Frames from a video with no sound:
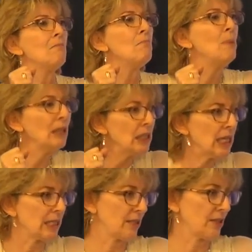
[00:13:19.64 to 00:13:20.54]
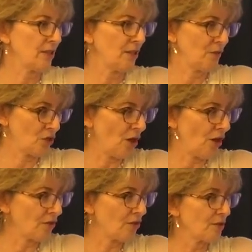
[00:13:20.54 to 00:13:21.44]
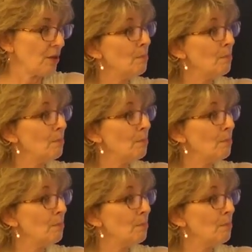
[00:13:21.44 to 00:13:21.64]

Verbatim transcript: billions of stars.